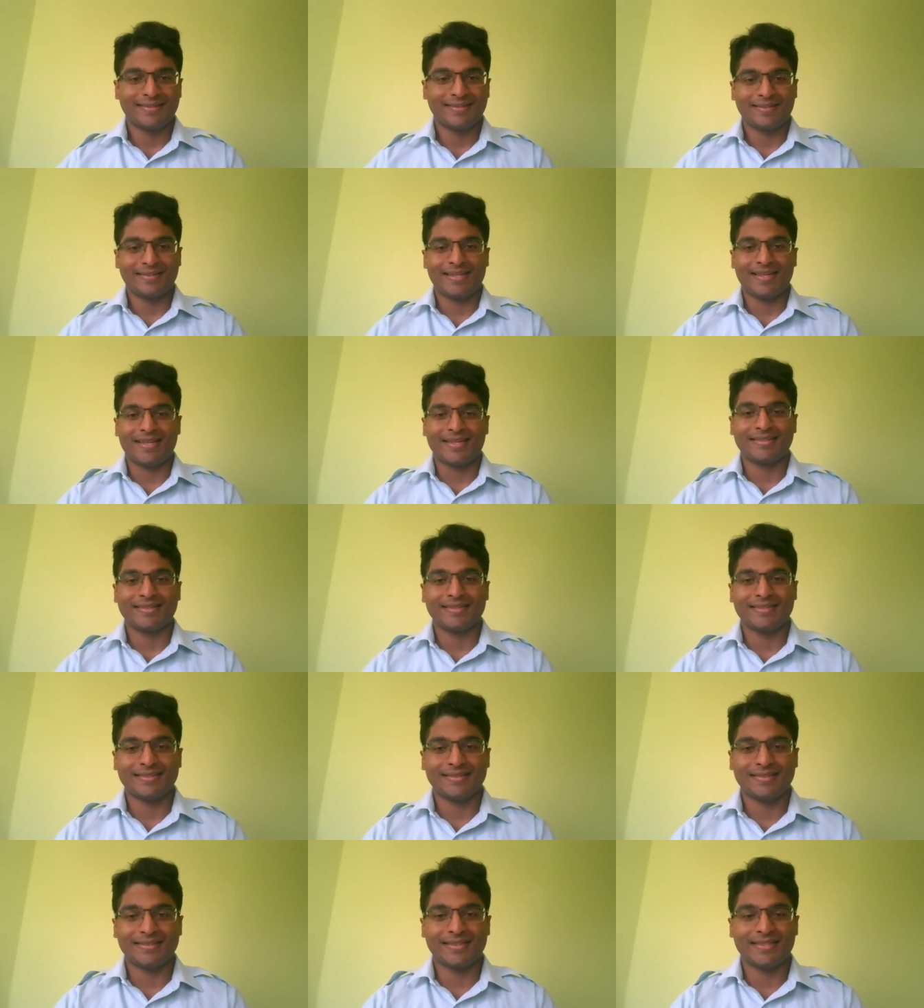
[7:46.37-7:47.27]

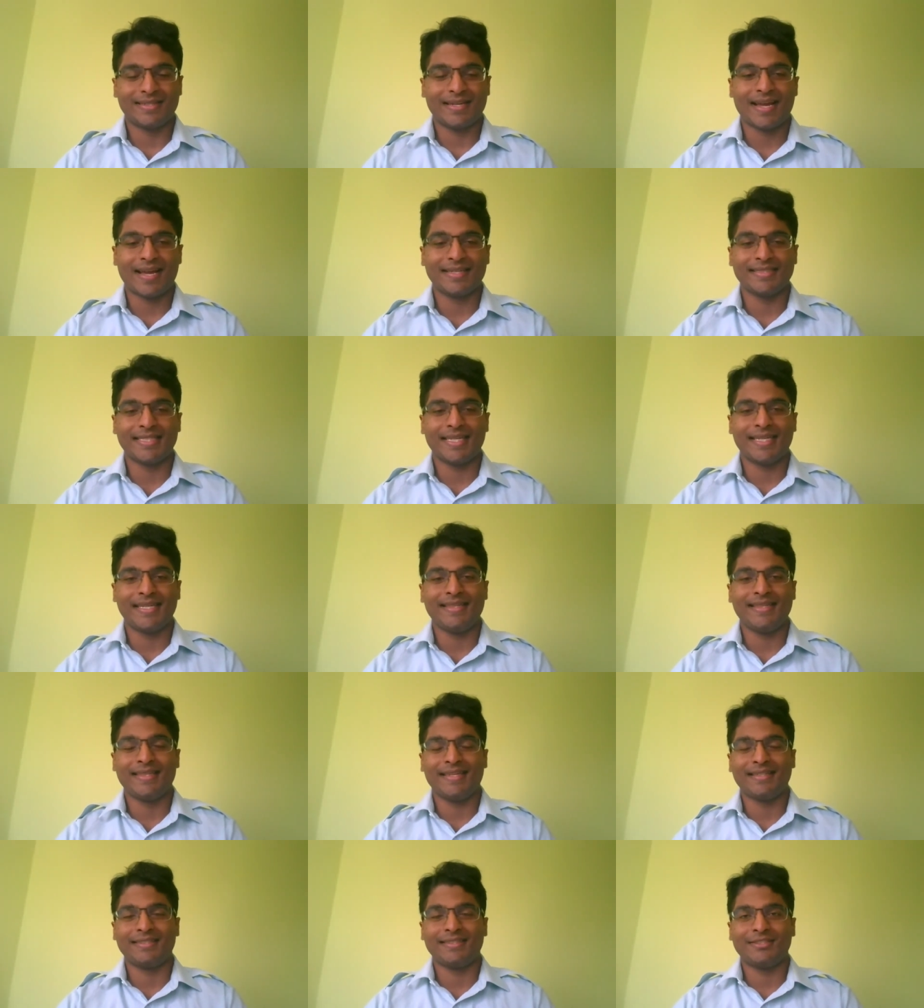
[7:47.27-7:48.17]
And so has
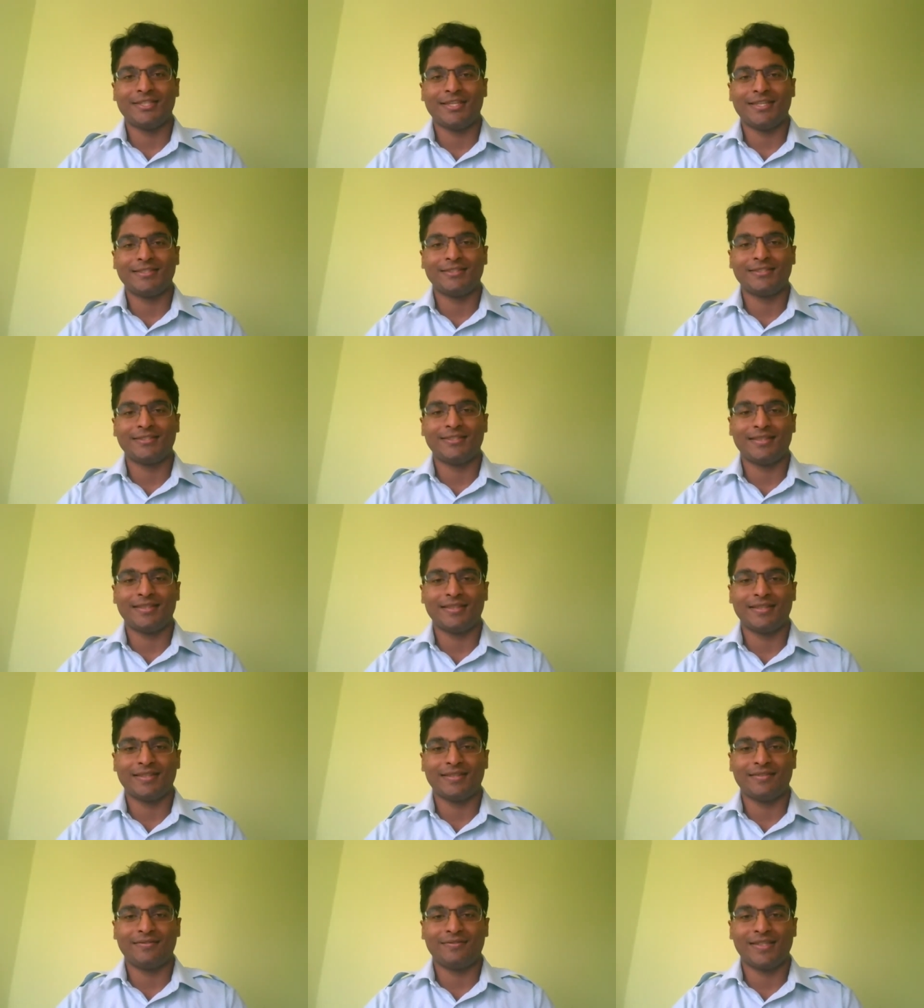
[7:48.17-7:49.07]
anything changed in
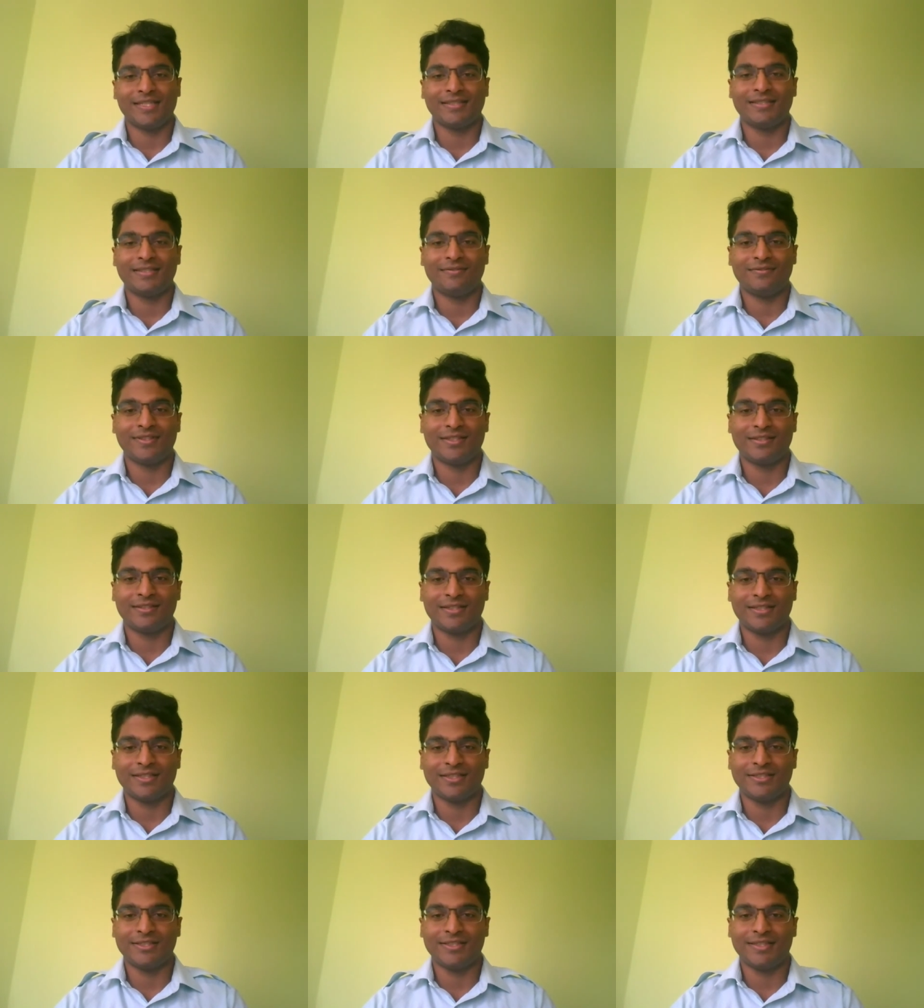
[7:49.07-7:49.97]
the field of
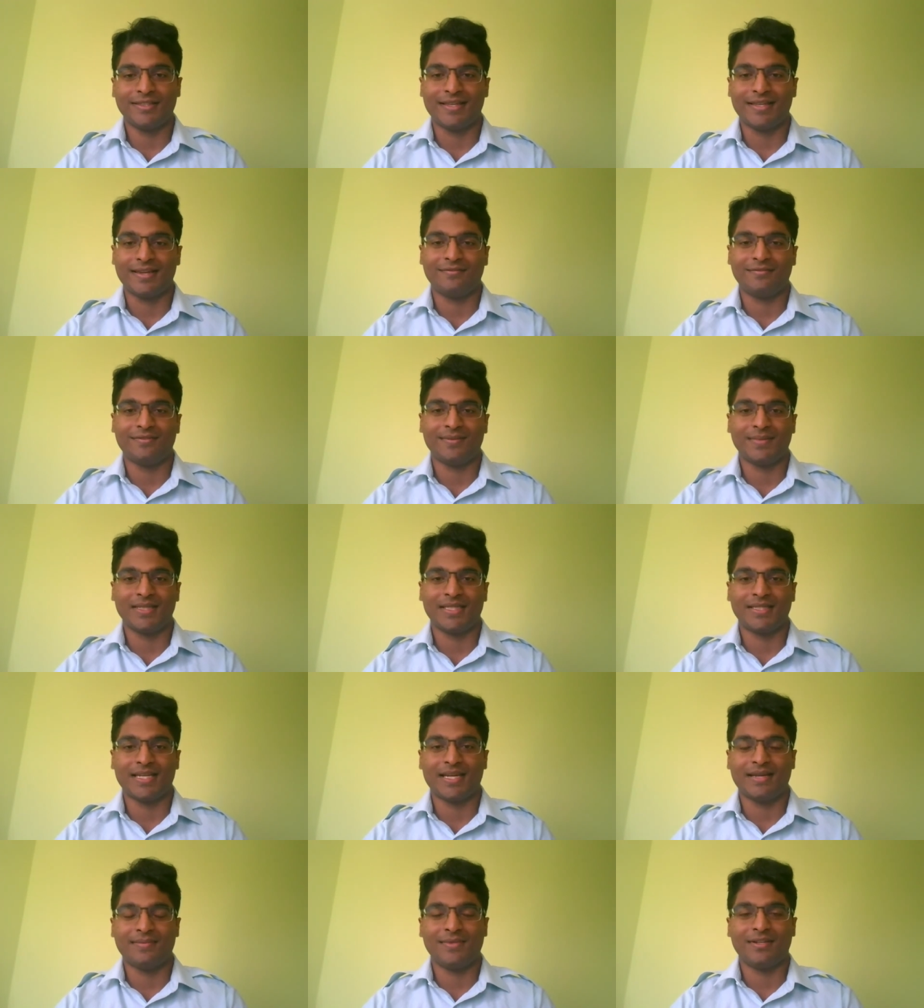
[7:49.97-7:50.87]
neurology then from the
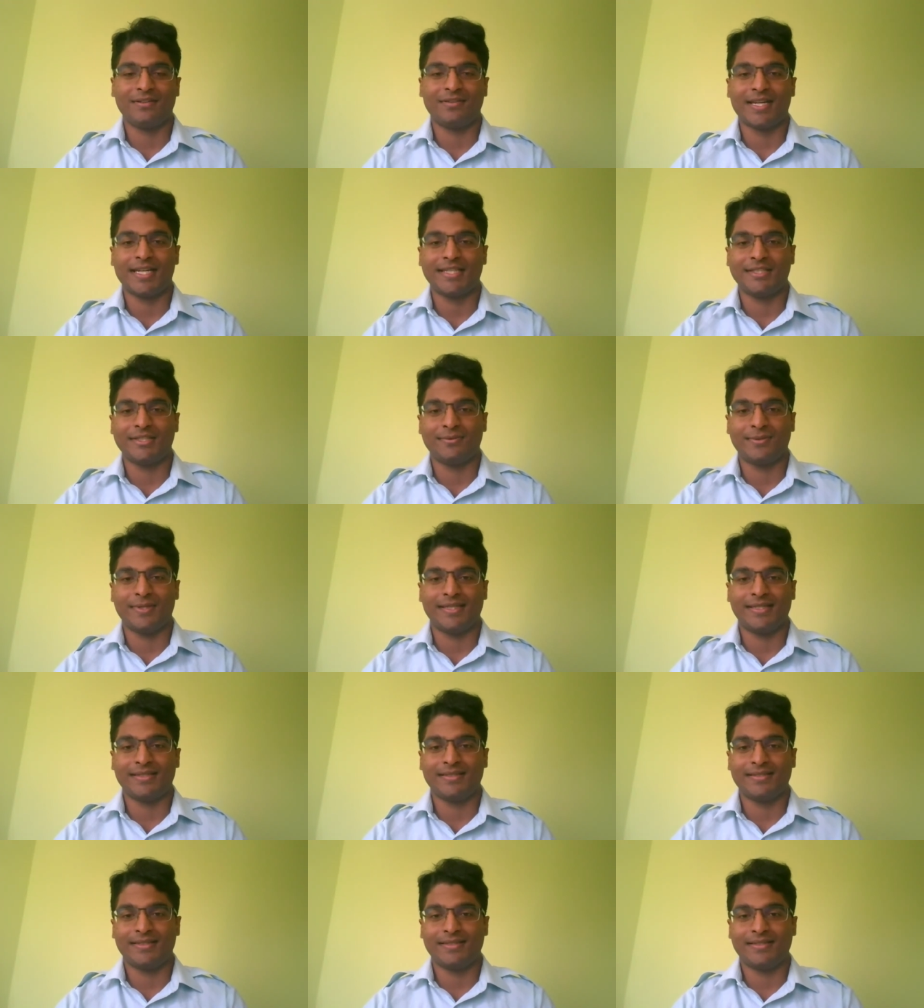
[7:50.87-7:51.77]
time you
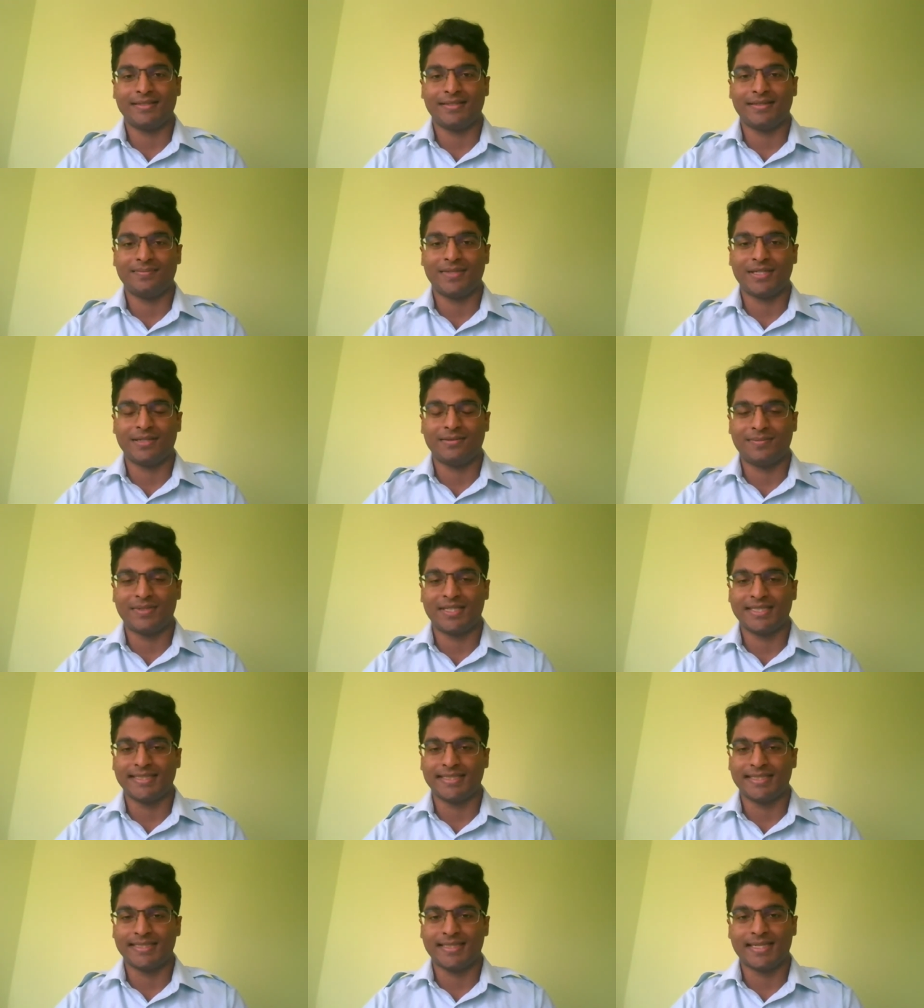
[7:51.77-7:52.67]
graduated to about
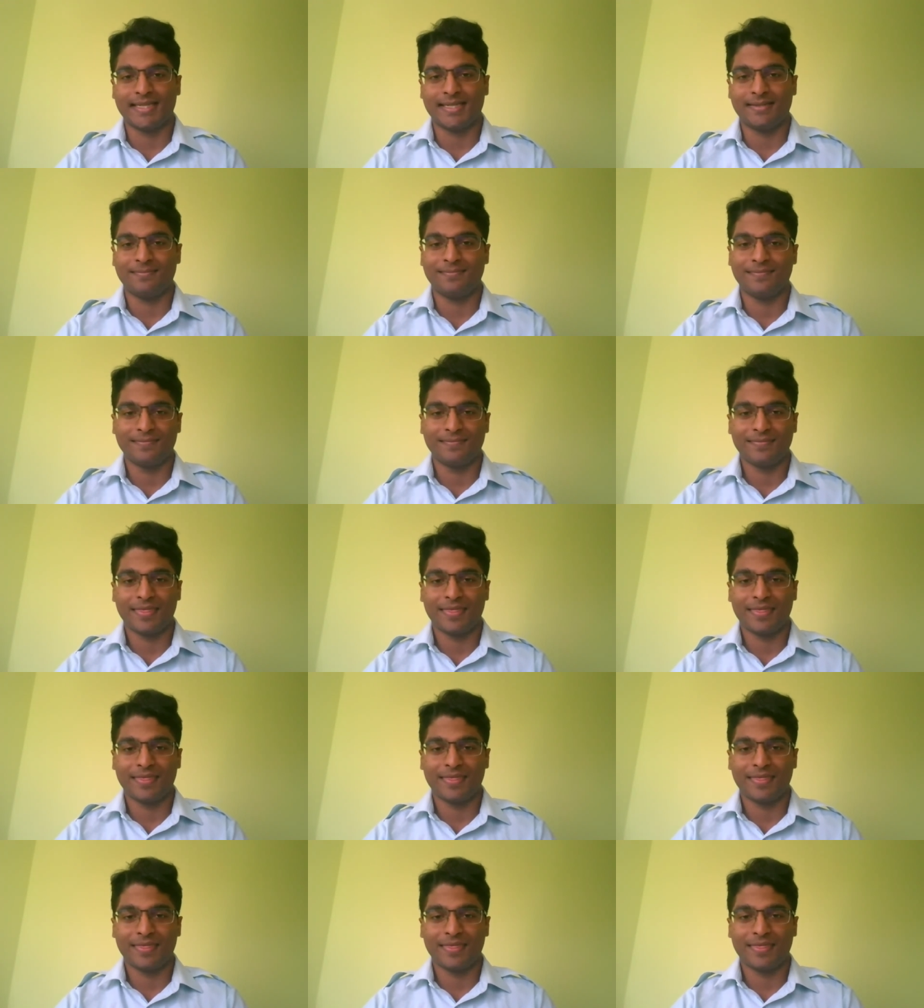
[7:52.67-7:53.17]
present time?